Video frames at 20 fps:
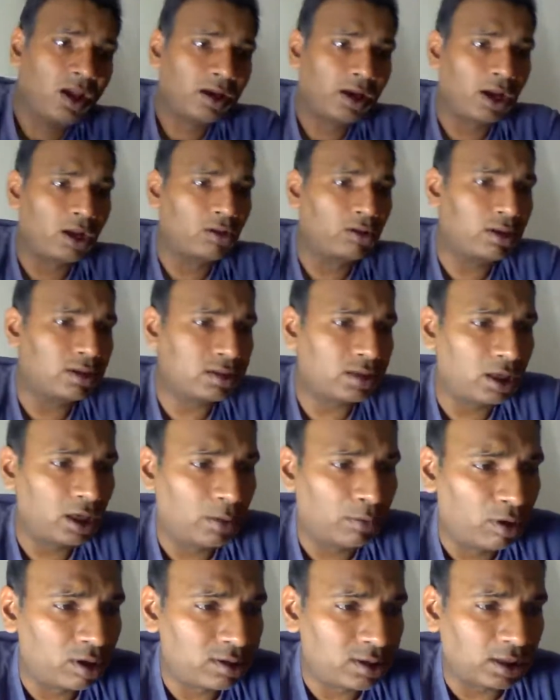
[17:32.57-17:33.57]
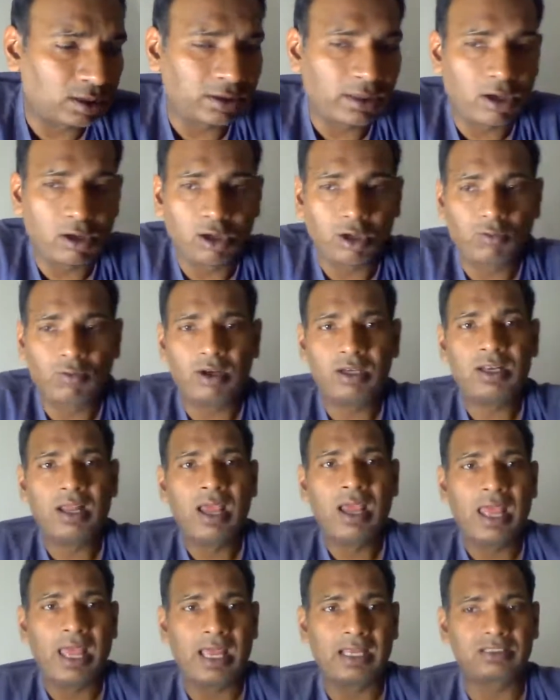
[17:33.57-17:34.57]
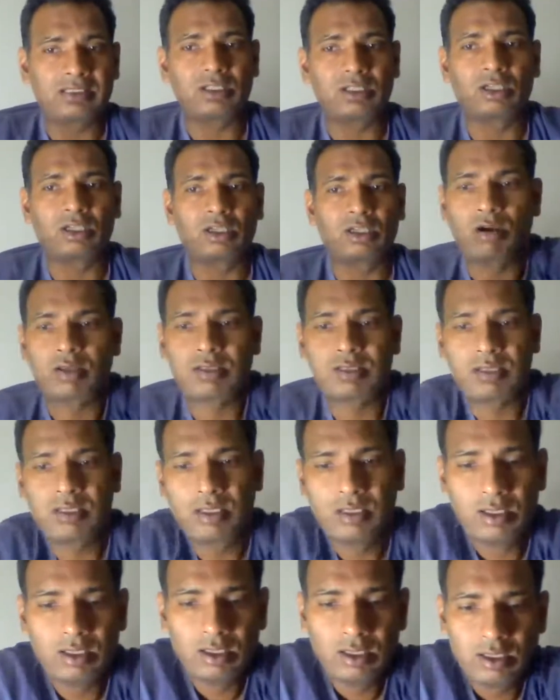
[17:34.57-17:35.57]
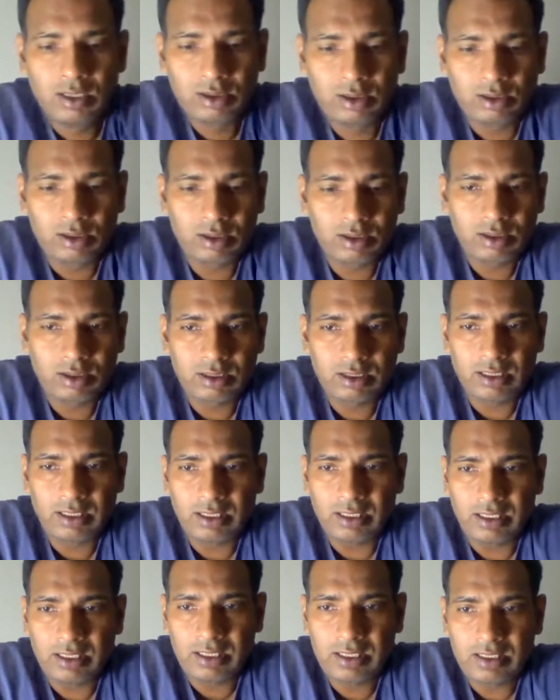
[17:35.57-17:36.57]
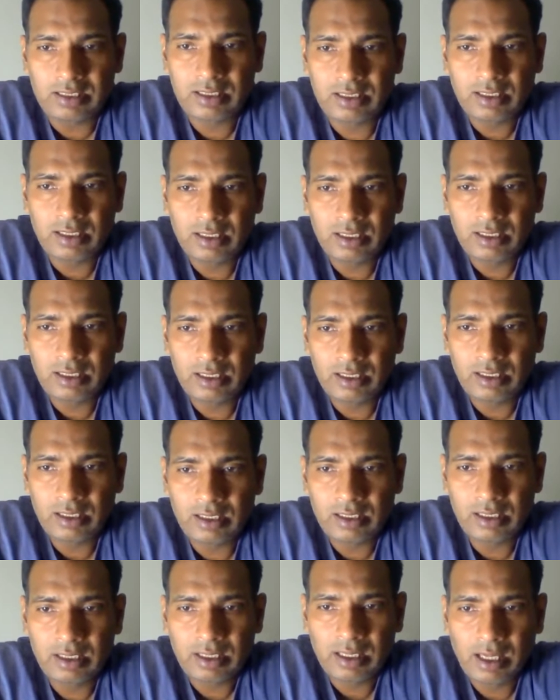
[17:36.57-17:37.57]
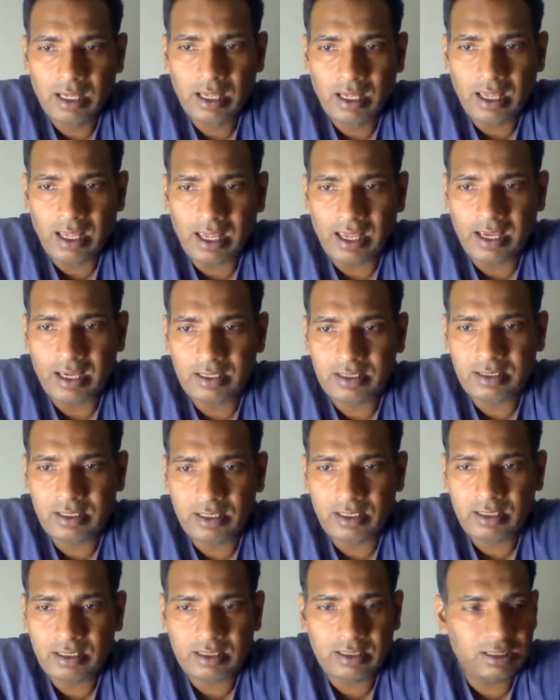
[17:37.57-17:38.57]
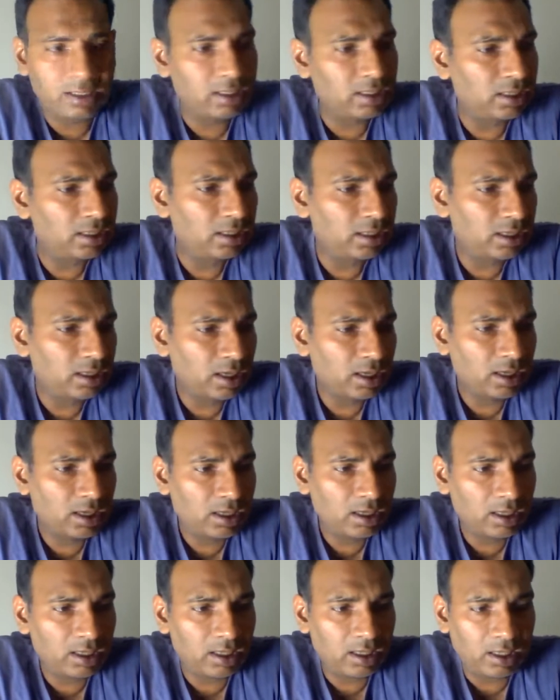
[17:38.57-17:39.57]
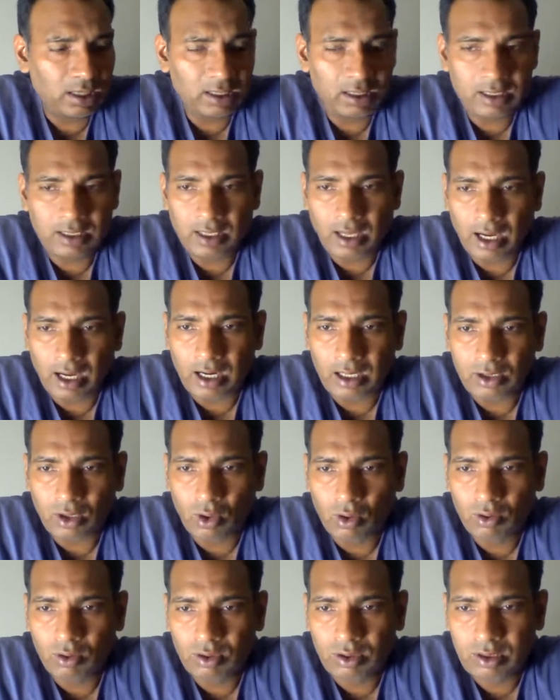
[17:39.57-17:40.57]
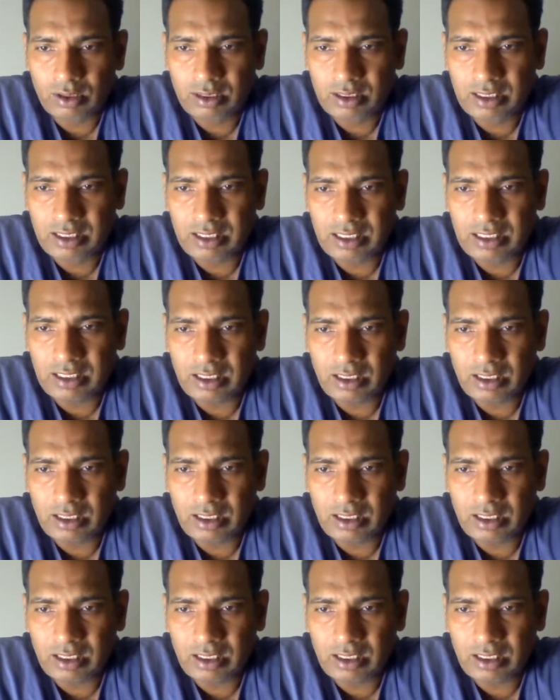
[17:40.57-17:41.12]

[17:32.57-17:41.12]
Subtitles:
ke log iske liye bol sakte hain word heterodox, so she is h e t e r o d